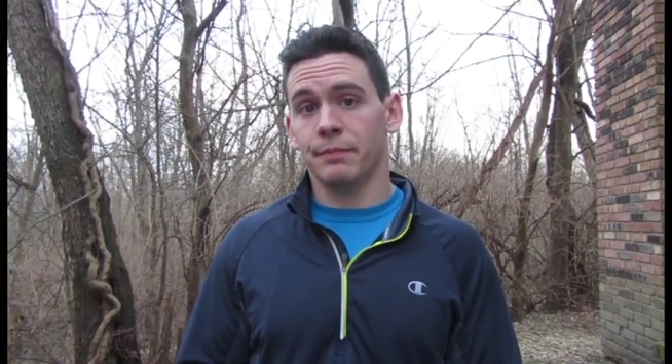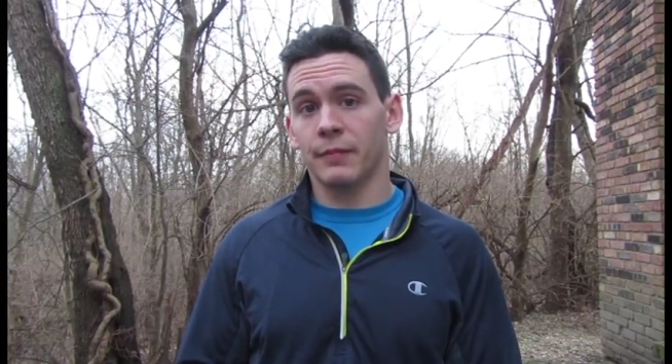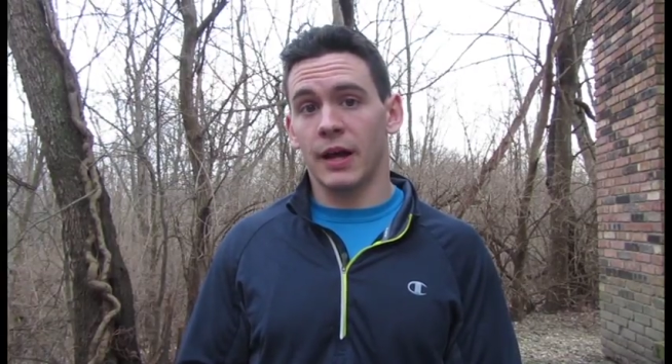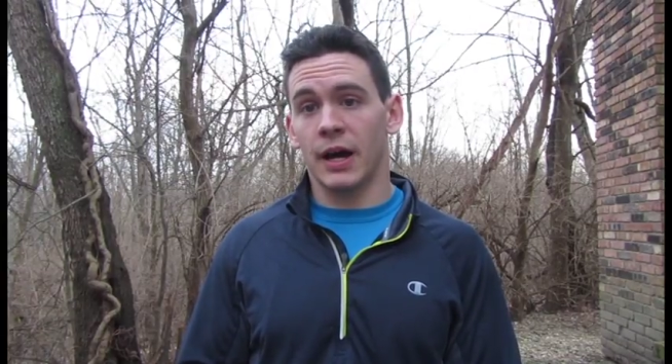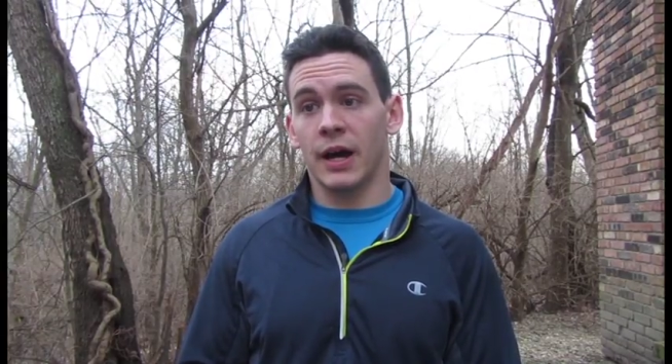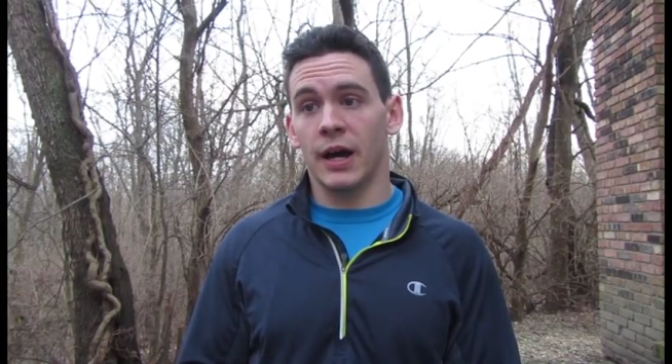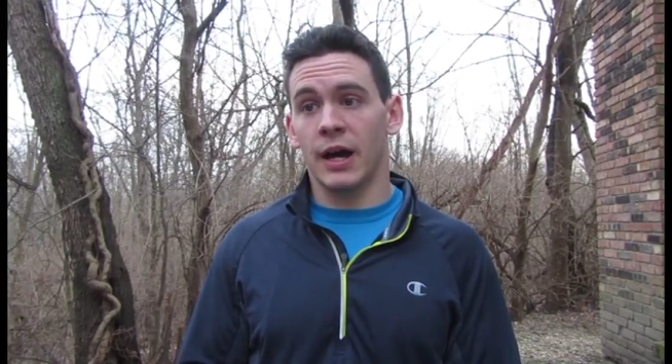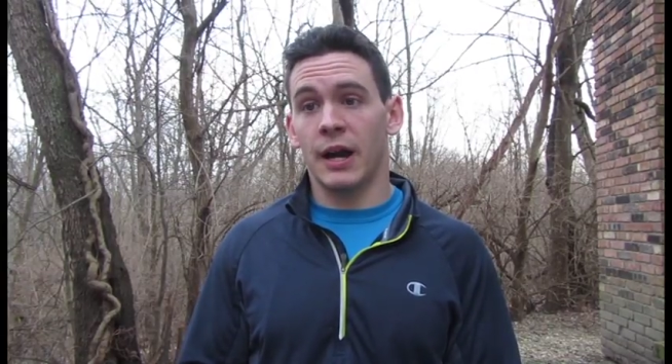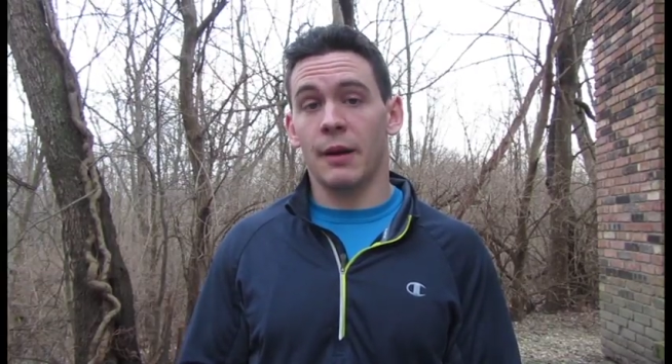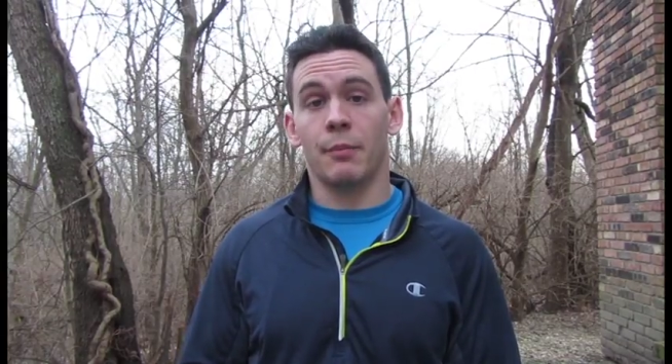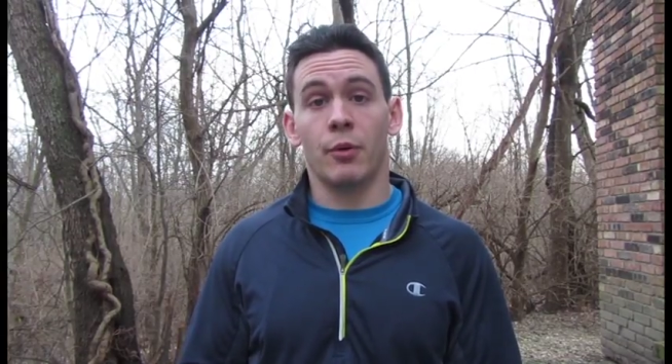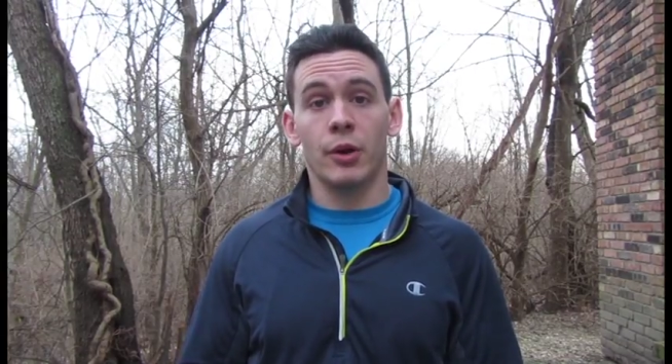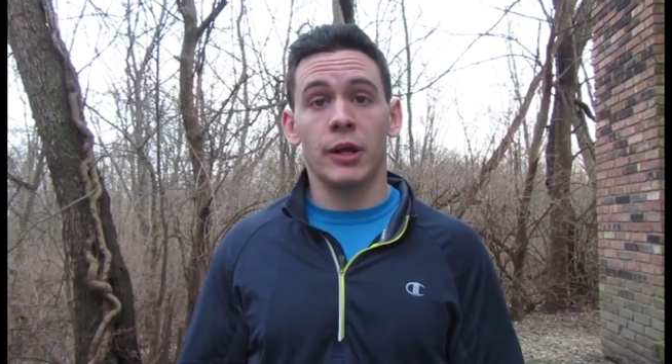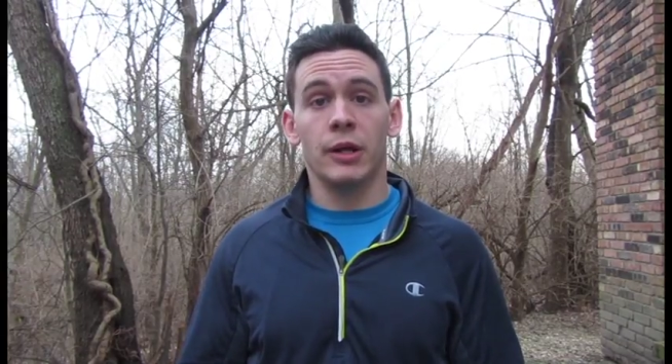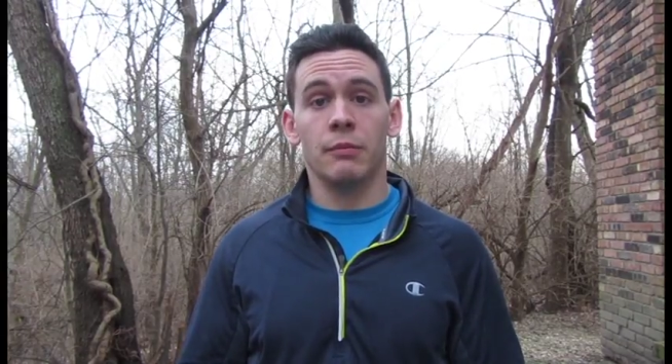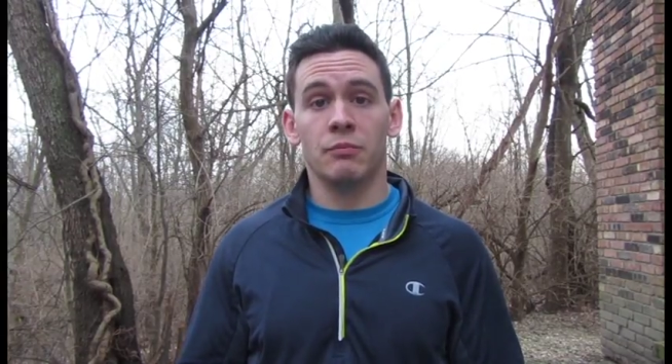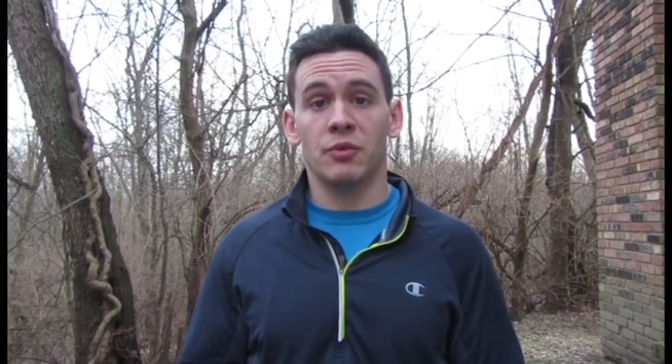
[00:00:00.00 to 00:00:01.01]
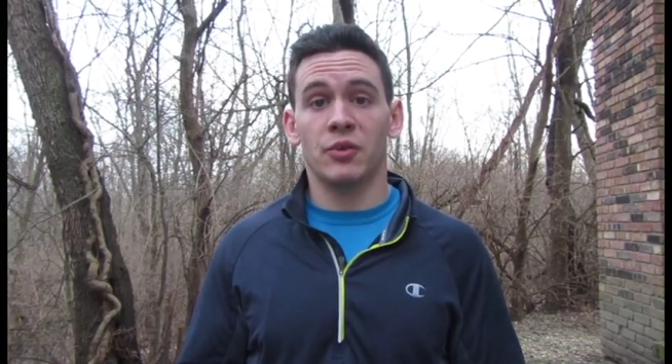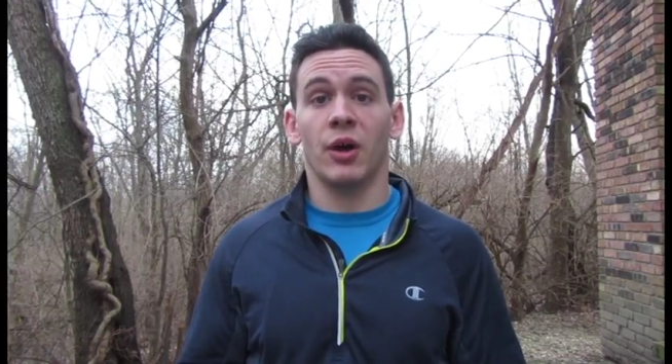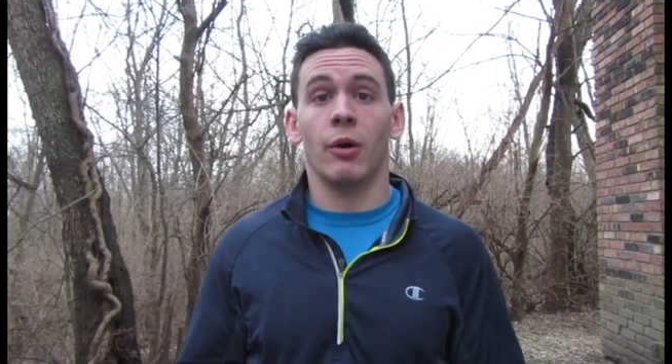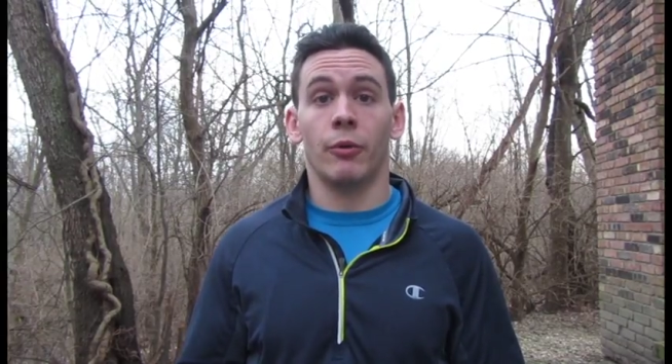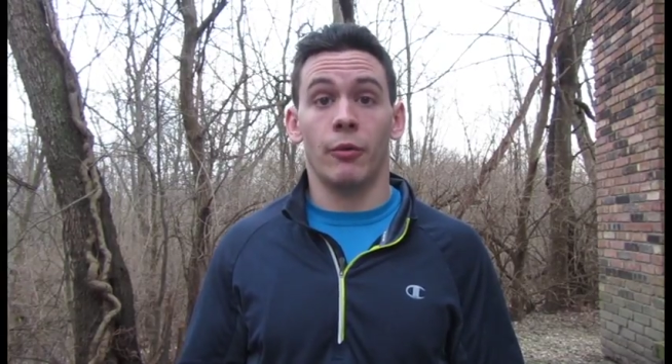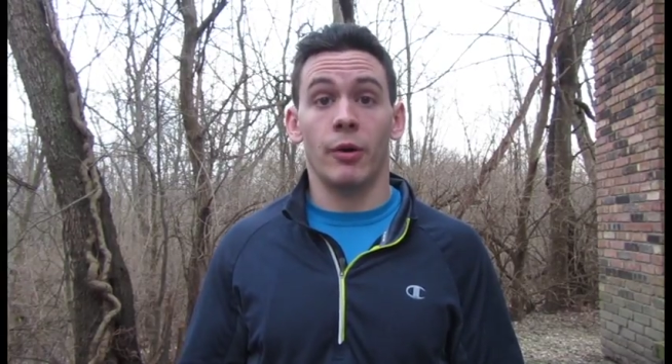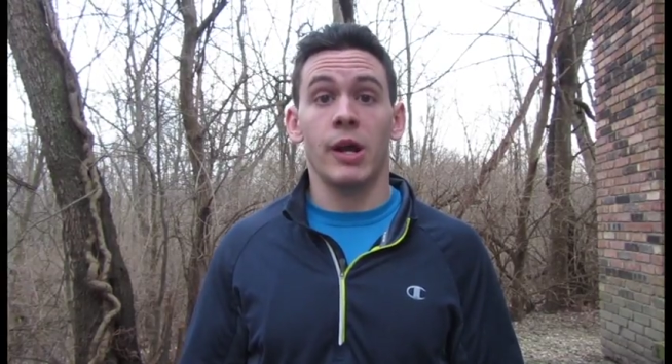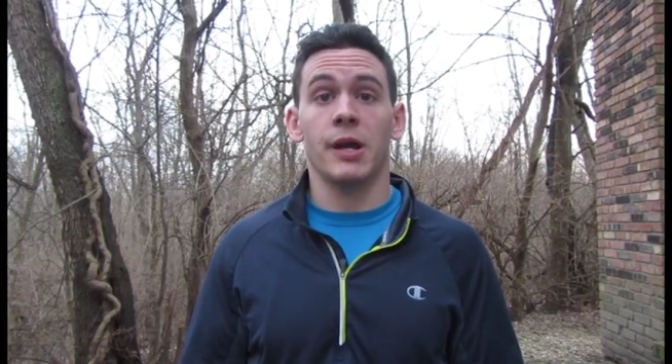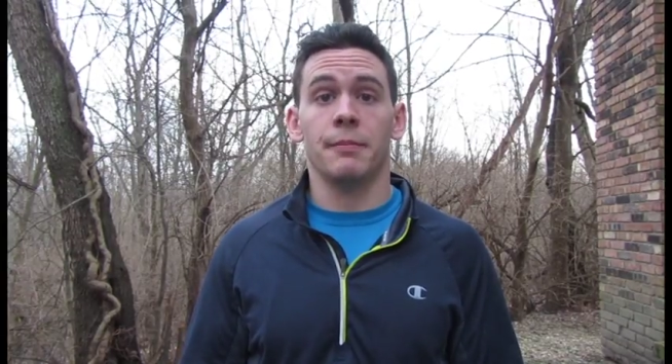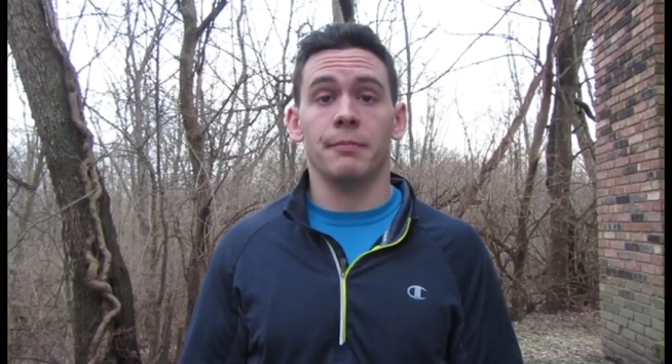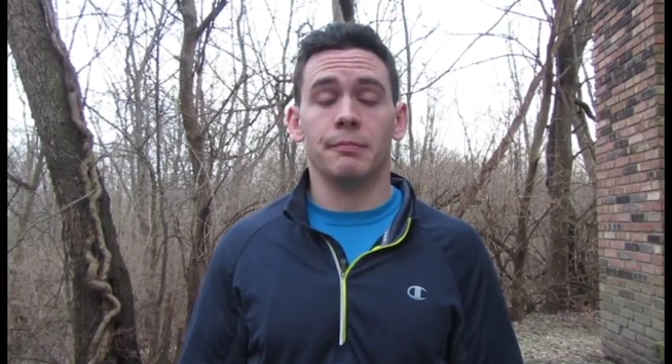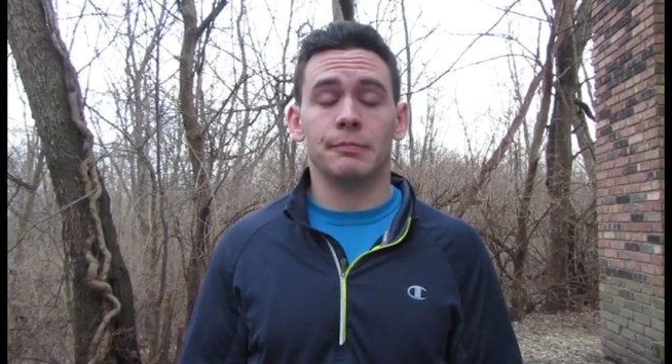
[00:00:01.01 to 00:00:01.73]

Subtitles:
at a pretty solid rate.